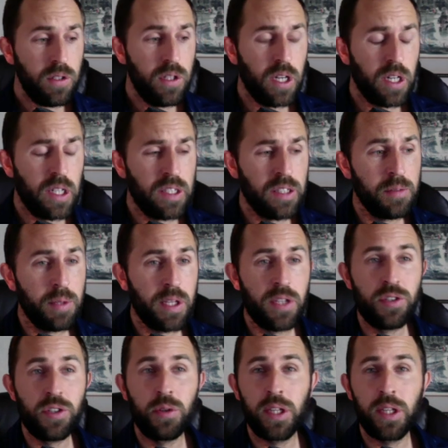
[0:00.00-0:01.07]
Um,
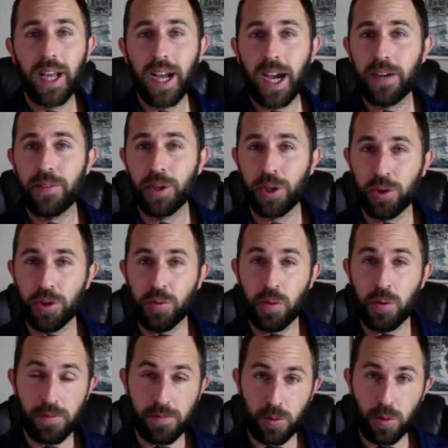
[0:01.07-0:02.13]
is you need to have a good
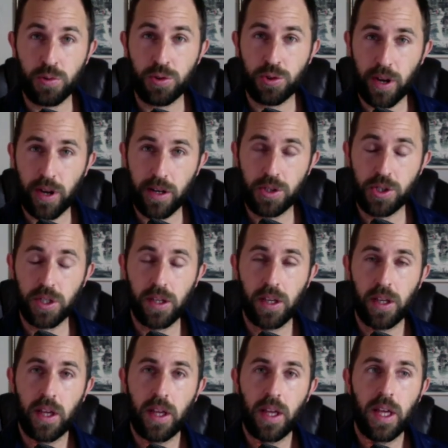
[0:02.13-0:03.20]
referral strategy.
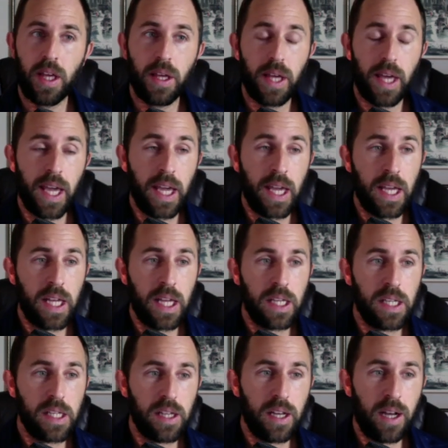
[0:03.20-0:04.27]

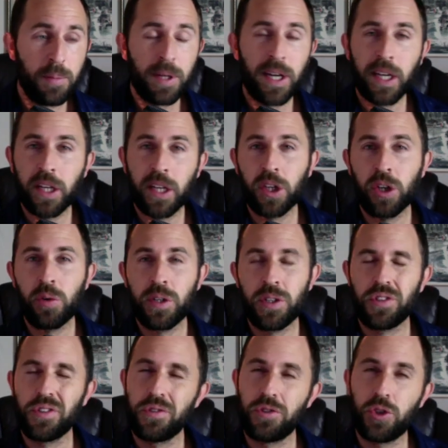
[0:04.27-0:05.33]
And I'm not going to go
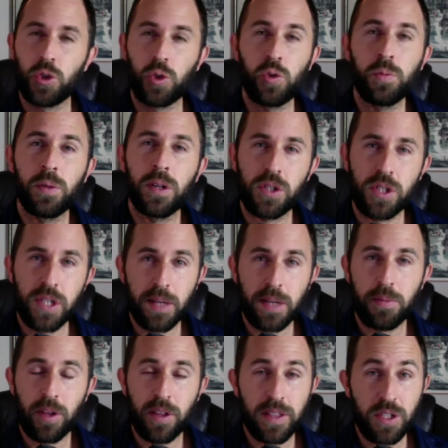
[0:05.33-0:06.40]
into too much
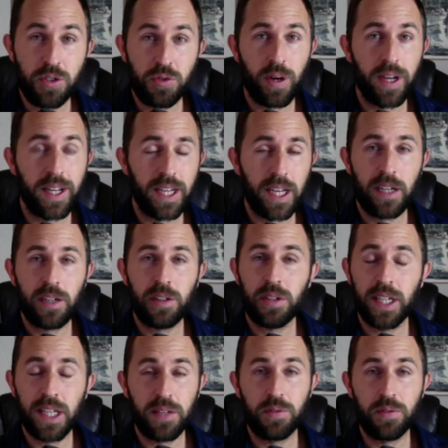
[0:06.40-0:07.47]
depth on this right now.
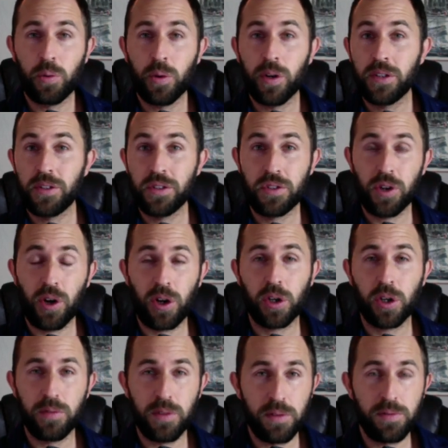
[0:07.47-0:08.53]
Like if you wanted to talk
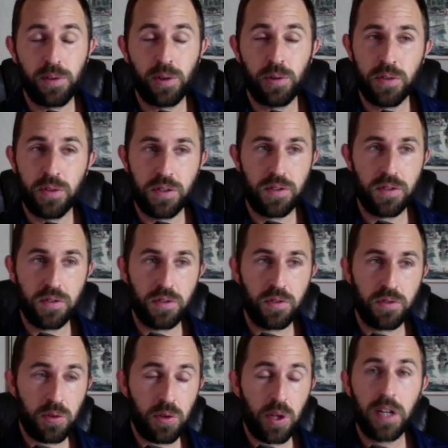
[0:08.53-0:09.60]
over the phone, this is
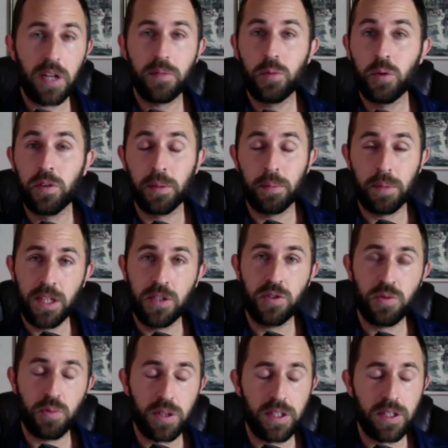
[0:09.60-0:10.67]
there's a lot of moving
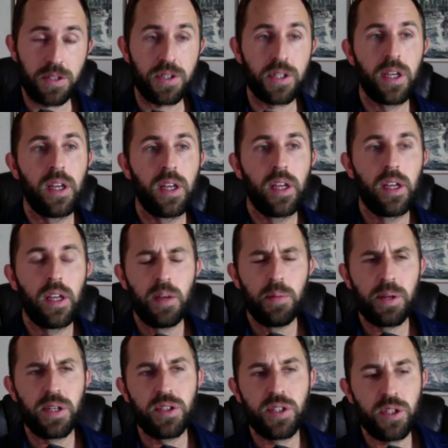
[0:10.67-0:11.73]
pieces with this.
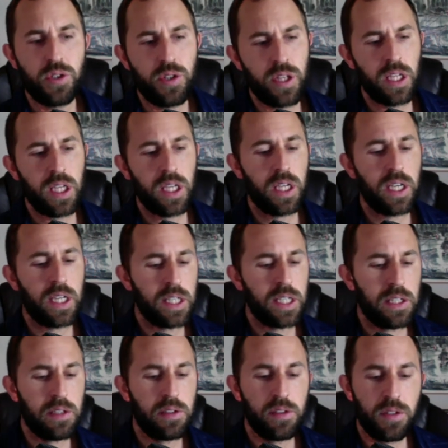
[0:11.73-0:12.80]
But essentially,
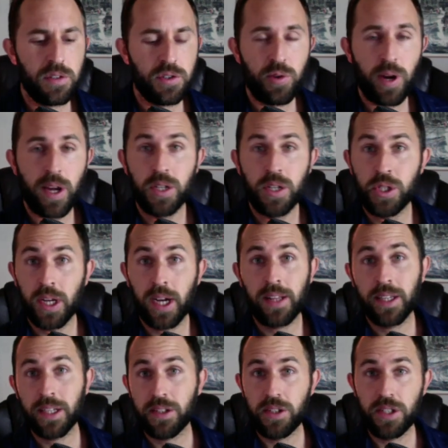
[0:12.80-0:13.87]
uh, the strategy I
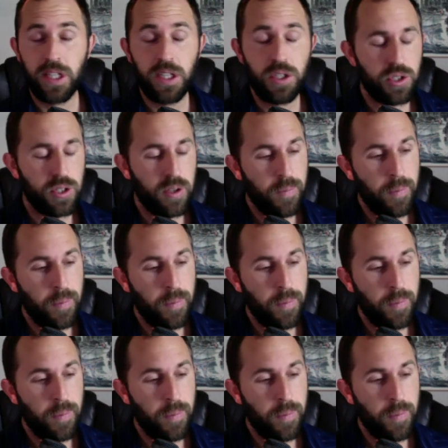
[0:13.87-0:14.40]
like to teach